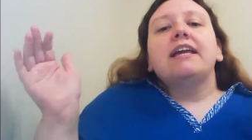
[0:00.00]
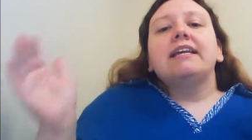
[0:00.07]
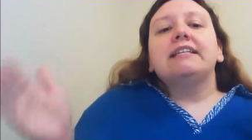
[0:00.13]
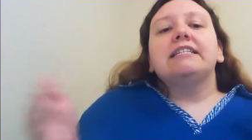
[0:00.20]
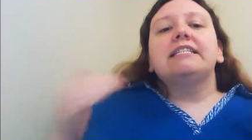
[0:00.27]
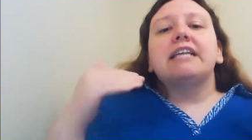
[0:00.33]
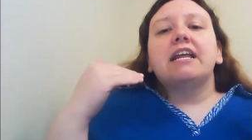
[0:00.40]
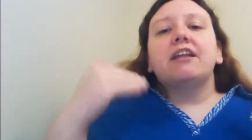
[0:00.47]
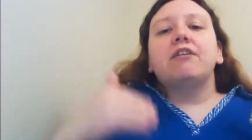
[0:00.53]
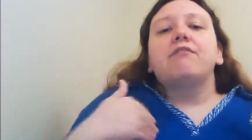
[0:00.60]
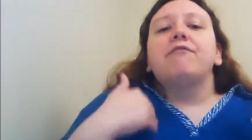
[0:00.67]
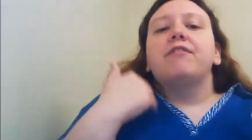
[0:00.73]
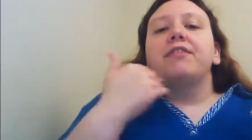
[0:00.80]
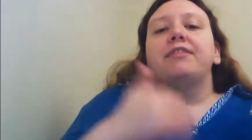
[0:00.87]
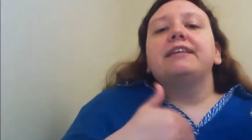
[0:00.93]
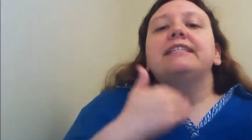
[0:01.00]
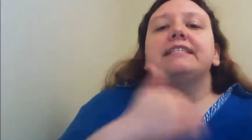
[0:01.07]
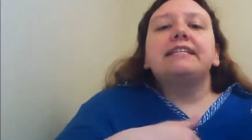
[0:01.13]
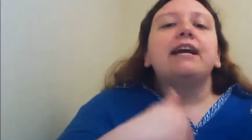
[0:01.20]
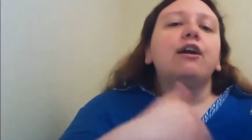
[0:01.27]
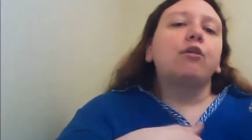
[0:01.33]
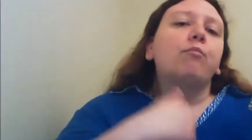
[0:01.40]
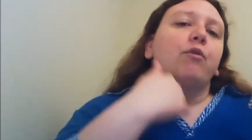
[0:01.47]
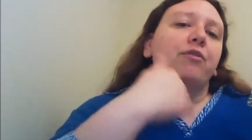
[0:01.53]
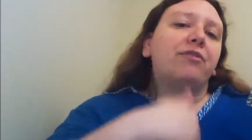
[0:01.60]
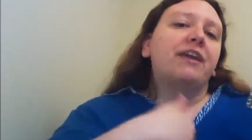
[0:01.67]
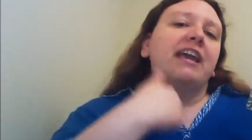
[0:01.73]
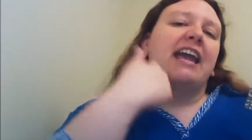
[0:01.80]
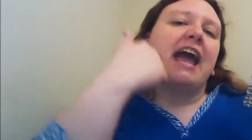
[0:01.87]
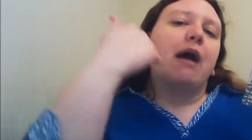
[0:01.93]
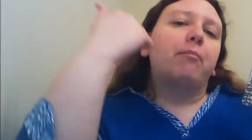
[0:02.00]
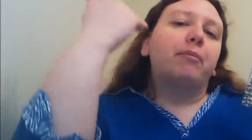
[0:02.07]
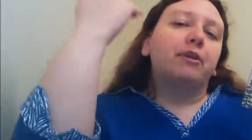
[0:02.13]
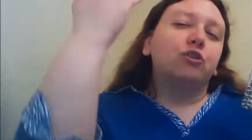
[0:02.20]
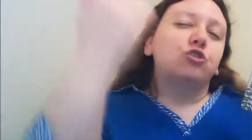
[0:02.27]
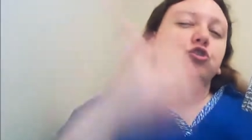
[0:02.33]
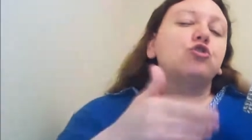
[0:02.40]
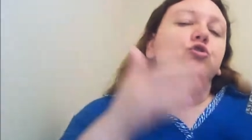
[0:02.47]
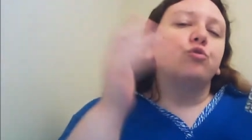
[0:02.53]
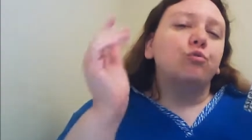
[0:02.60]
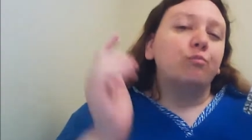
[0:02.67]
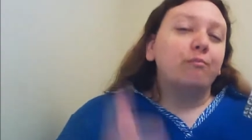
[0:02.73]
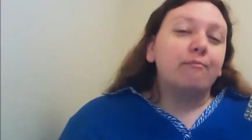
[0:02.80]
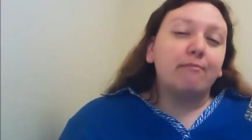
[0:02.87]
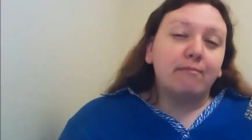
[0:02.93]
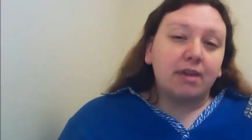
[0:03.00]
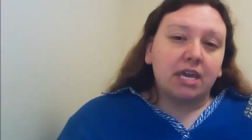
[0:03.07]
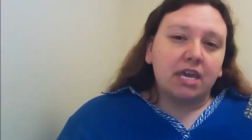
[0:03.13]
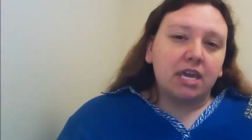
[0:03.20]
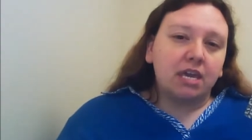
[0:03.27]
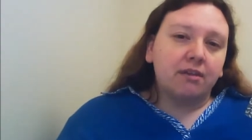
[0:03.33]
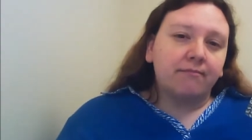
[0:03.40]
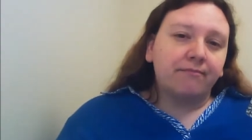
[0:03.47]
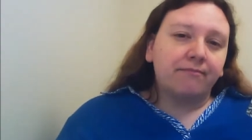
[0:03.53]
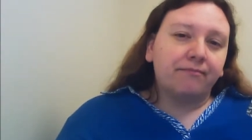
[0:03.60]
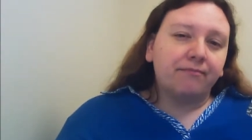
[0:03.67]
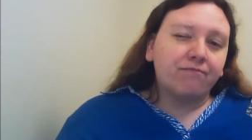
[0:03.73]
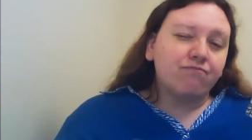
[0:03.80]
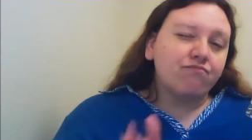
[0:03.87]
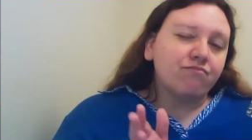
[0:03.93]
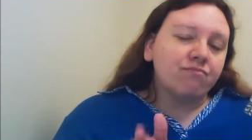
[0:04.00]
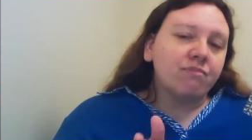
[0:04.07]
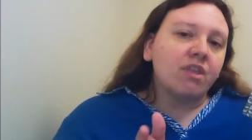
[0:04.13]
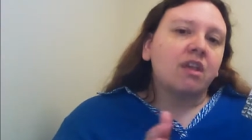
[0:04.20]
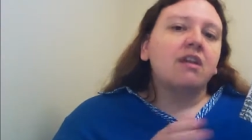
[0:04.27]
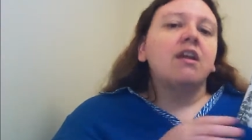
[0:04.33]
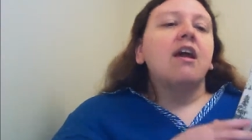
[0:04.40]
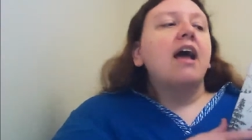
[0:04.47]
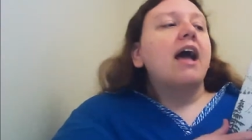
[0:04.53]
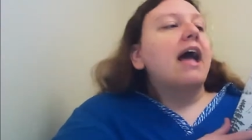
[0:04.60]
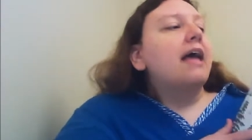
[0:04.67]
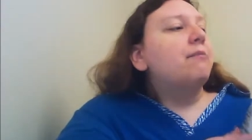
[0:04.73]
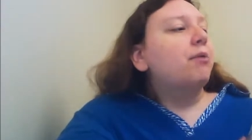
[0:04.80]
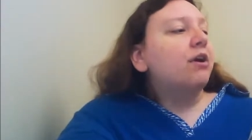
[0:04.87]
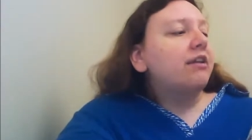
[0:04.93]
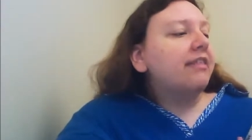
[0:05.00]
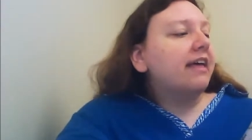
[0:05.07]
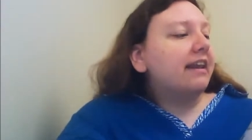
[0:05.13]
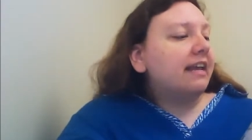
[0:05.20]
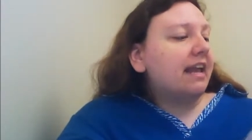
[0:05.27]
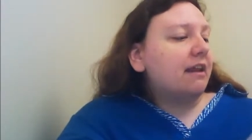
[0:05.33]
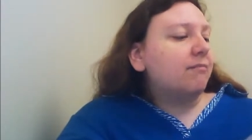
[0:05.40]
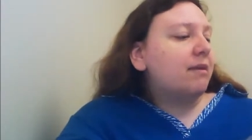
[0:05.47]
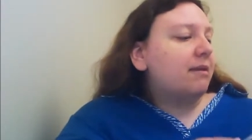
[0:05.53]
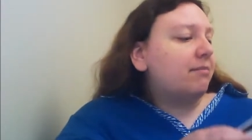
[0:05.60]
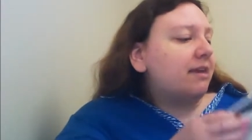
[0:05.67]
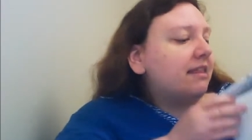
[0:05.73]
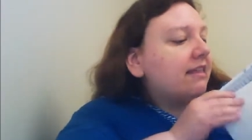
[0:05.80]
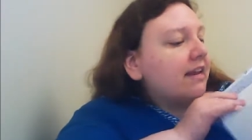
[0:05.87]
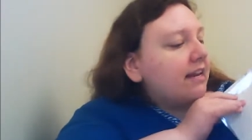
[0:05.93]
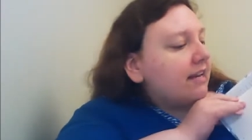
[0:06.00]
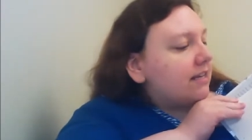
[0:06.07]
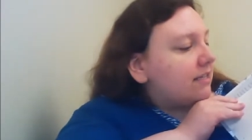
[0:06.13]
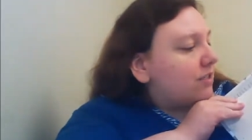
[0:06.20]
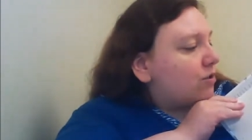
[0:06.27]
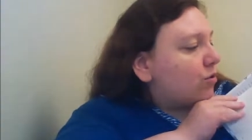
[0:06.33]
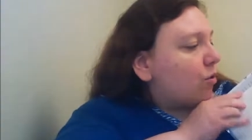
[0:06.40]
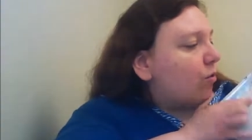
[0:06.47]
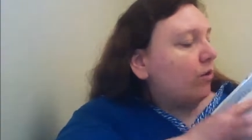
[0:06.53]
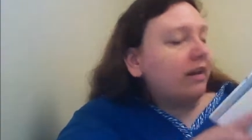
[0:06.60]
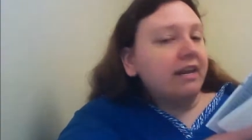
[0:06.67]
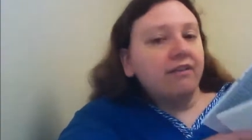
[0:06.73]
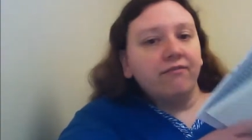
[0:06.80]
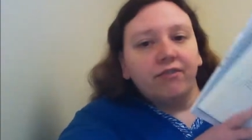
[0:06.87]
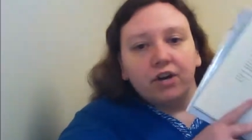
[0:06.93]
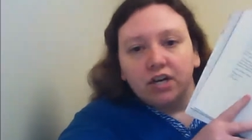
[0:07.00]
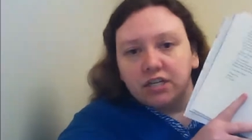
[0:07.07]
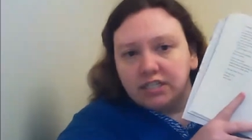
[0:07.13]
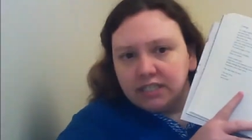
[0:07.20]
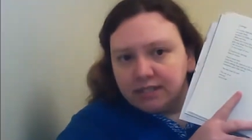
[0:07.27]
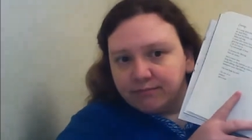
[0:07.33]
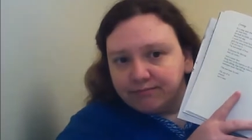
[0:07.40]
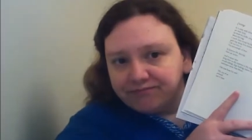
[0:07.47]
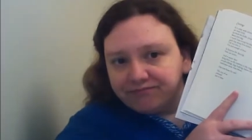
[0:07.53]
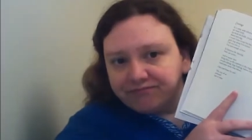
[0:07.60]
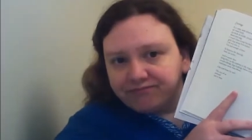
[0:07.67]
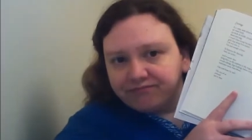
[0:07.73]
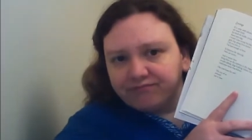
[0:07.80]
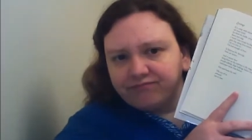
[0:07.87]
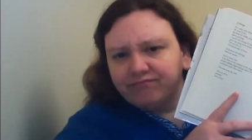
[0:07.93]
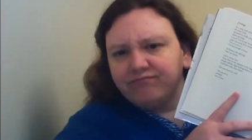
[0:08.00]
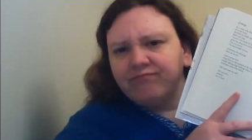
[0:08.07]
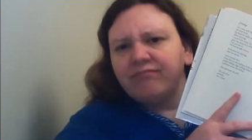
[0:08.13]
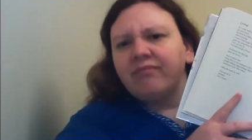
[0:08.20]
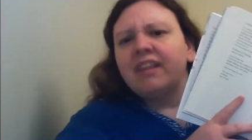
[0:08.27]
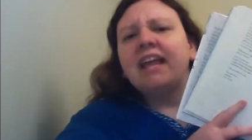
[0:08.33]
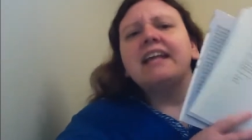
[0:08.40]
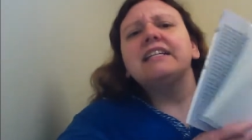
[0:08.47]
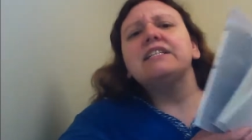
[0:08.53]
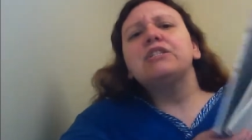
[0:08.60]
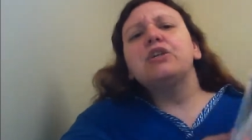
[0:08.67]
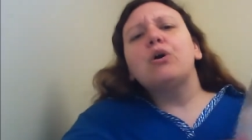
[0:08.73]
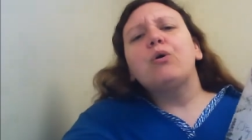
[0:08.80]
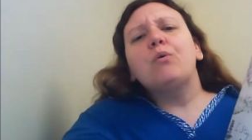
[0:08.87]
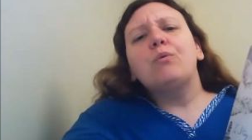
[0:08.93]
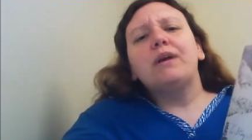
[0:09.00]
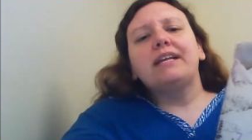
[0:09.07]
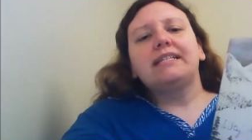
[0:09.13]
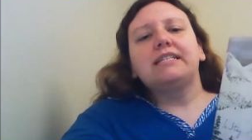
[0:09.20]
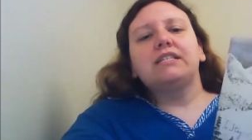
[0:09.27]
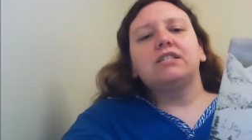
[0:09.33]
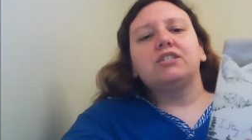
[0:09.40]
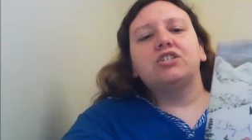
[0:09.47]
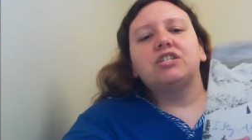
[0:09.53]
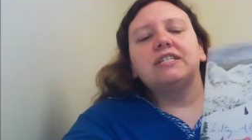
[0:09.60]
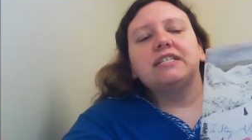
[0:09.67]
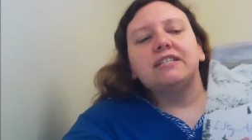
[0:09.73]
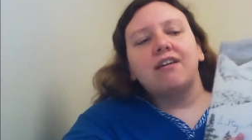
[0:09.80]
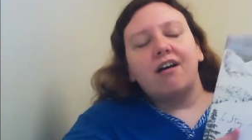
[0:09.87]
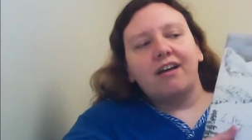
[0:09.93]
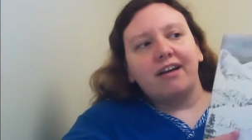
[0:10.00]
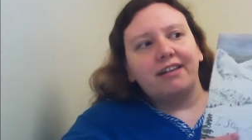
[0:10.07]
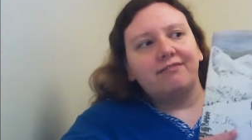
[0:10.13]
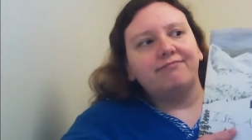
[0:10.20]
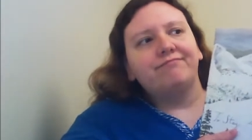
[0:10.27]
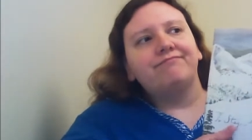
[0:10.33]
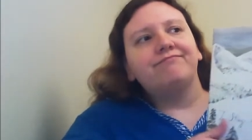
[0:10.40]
instead of this terrible thing happened to me. And part of that again may be that it is told in verse. And so it's just not,